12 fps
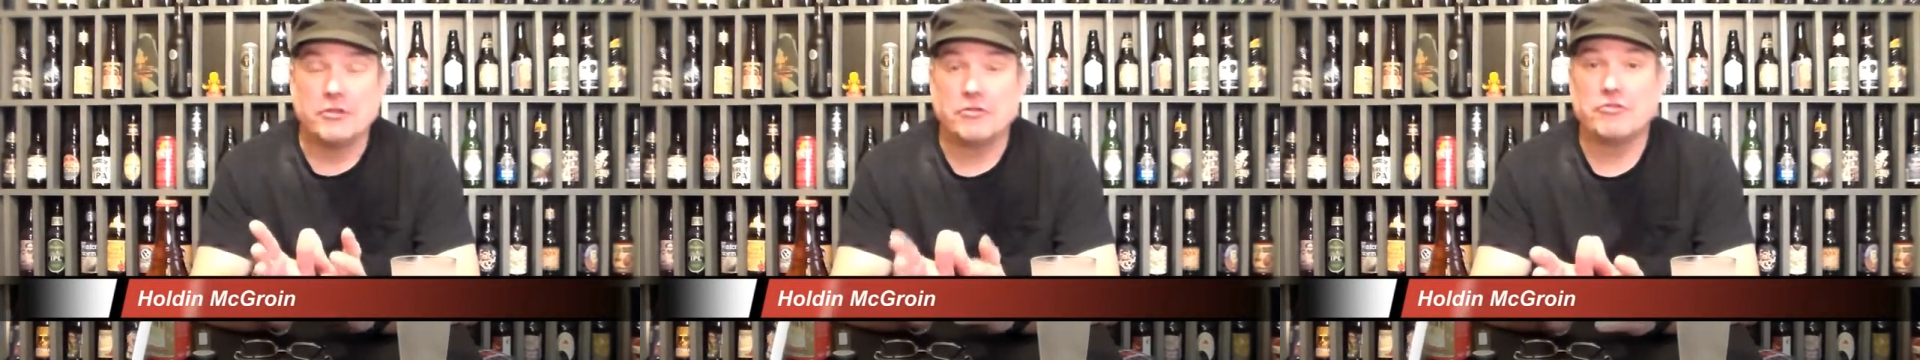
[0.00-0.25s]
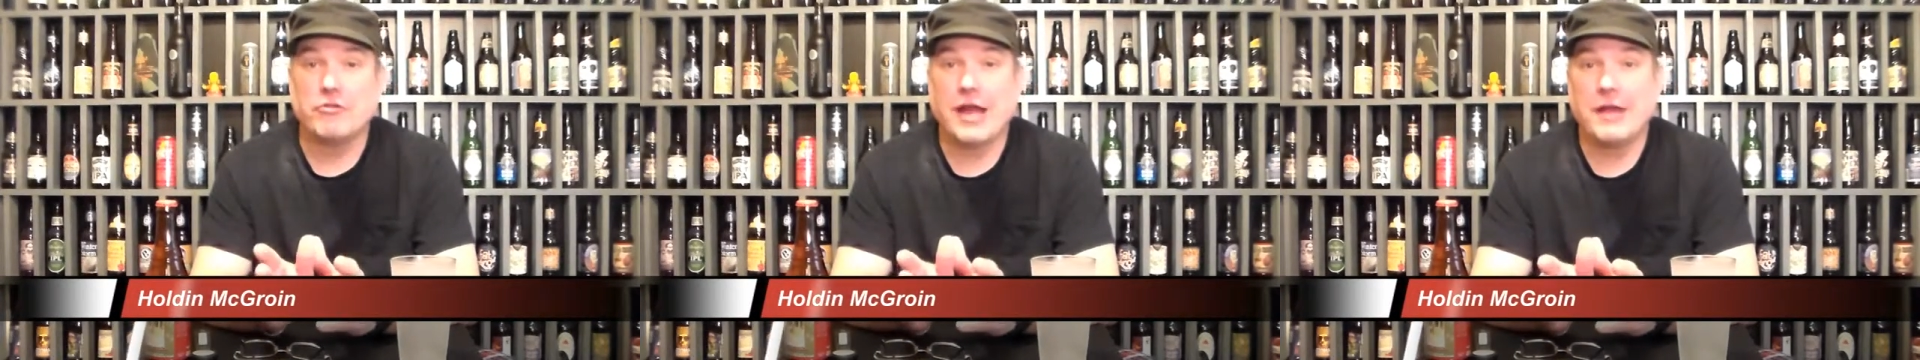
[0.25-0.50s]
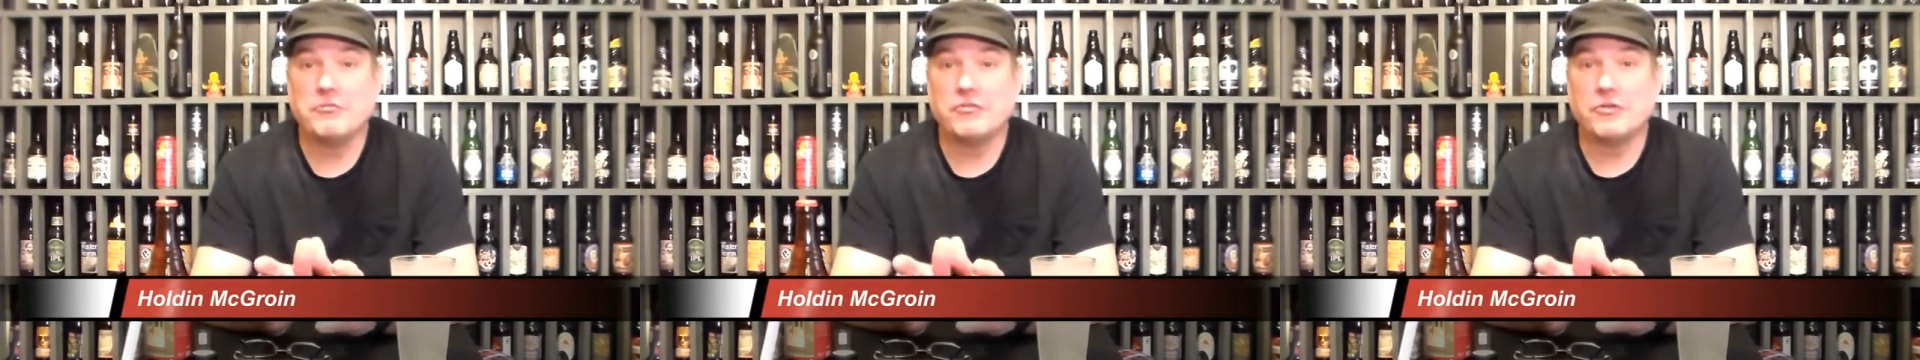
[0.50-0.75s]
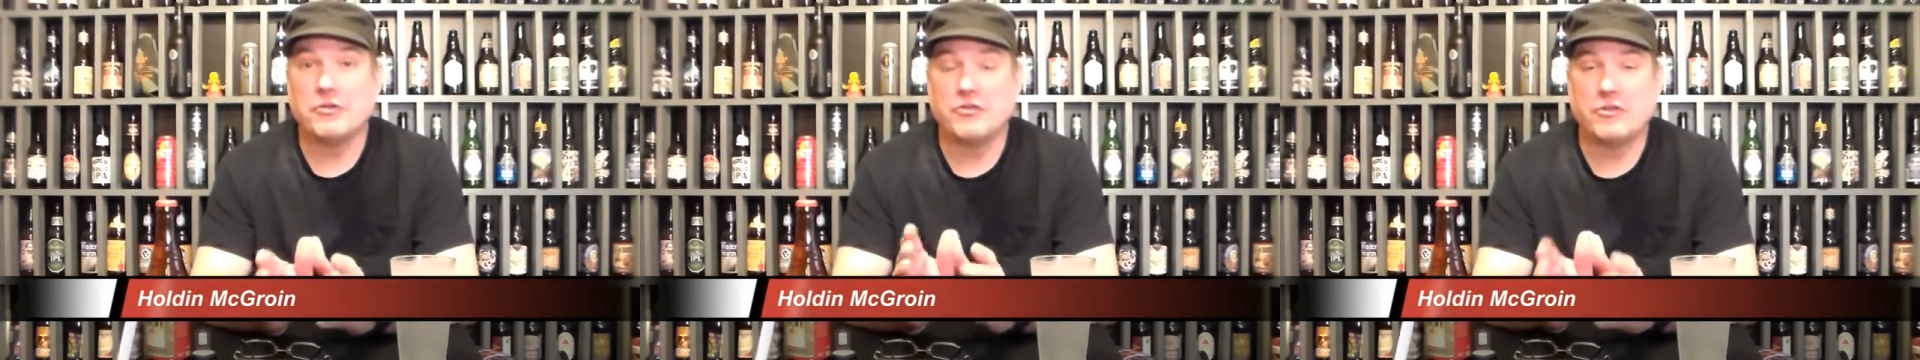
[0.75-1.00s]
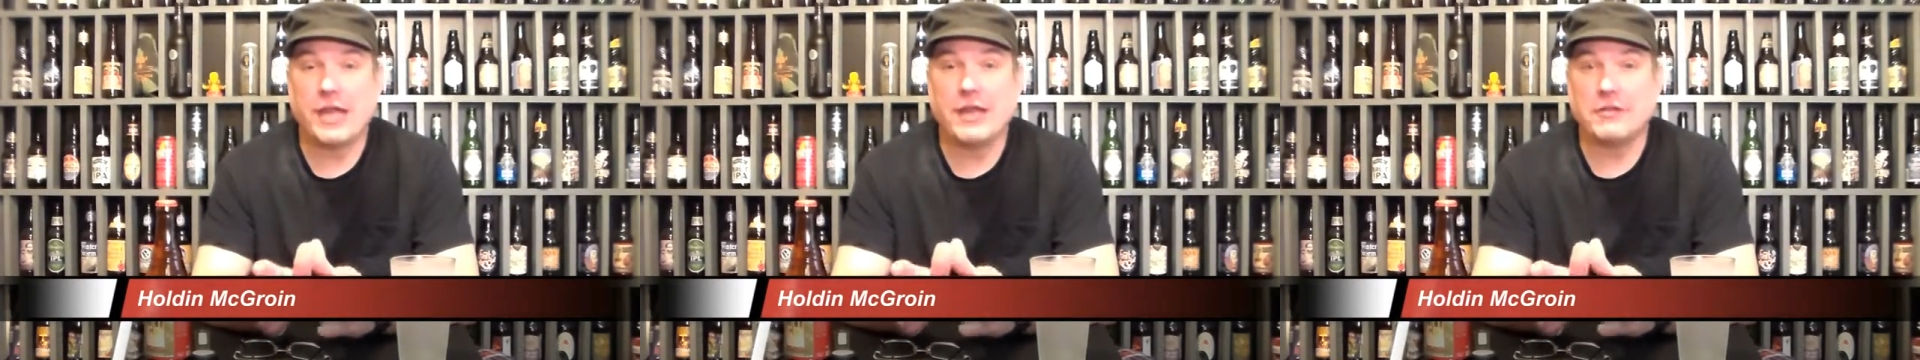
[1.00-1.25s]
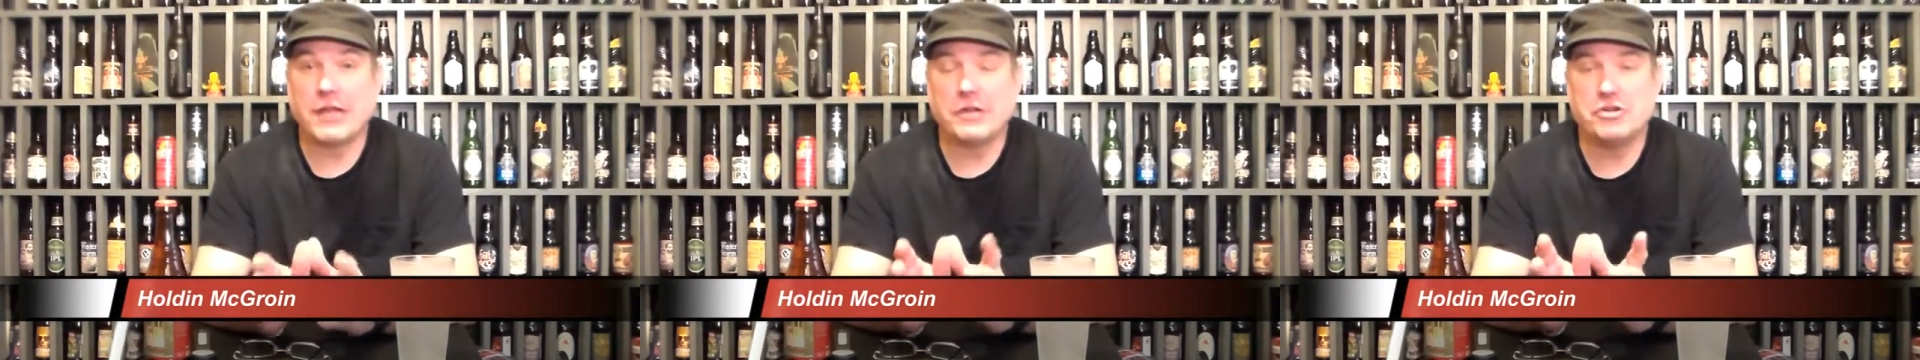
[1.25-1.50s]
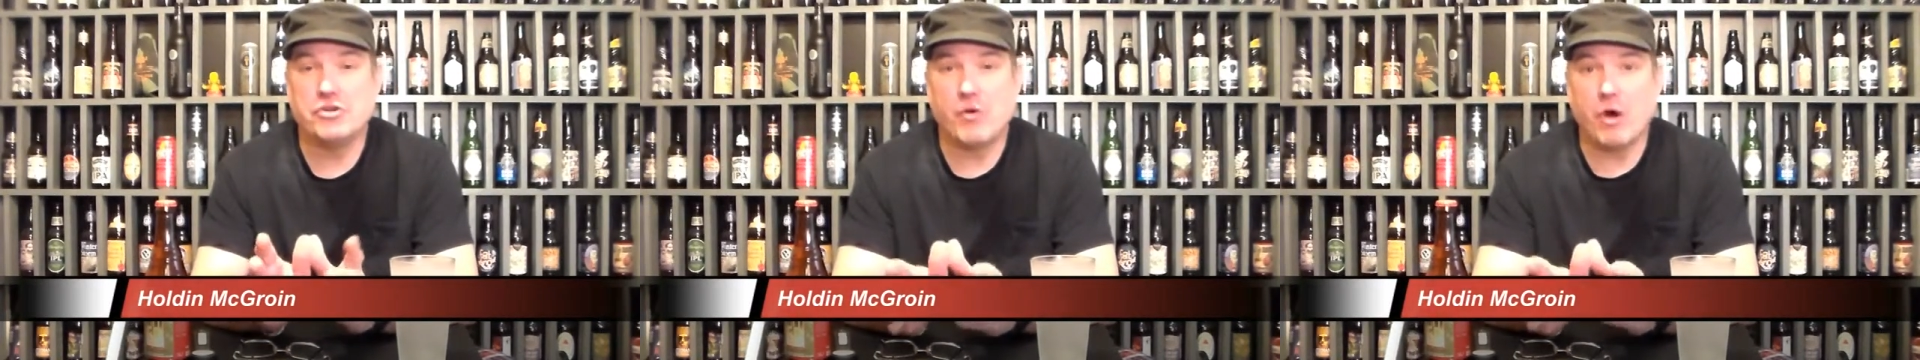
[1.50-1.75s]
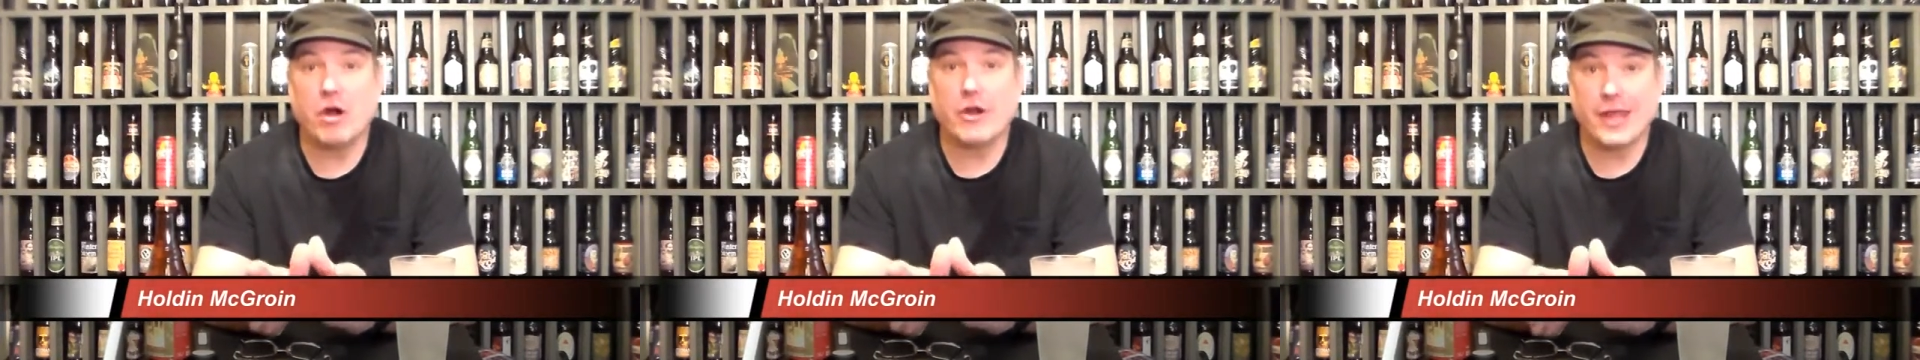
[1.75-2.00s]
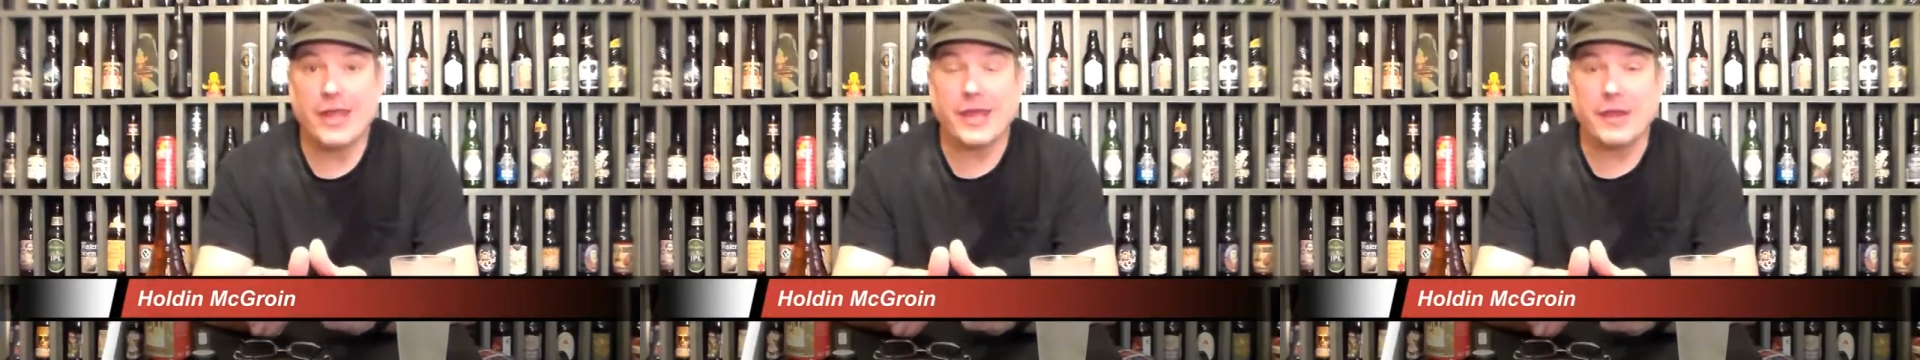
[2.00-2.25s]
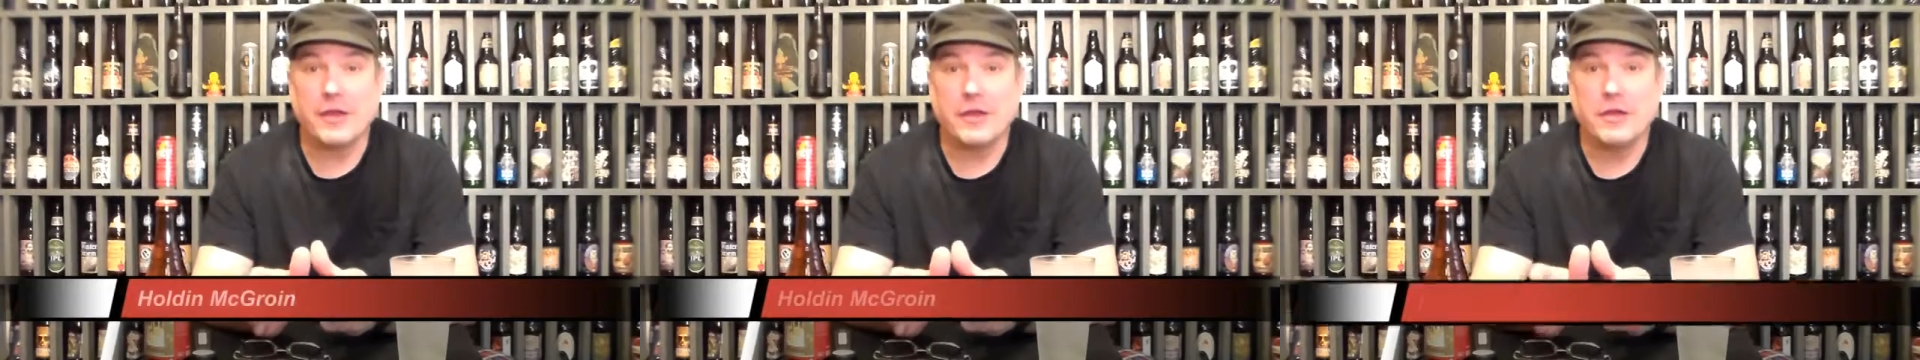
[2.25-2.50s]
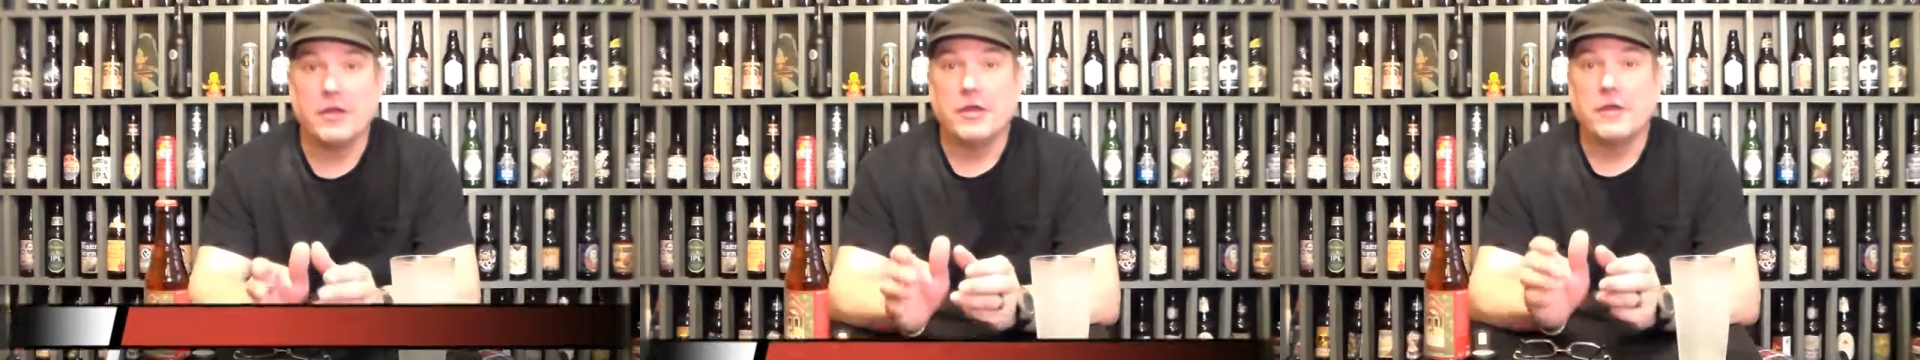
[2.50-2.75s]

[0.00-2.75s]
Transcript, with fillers: describes the state that you are in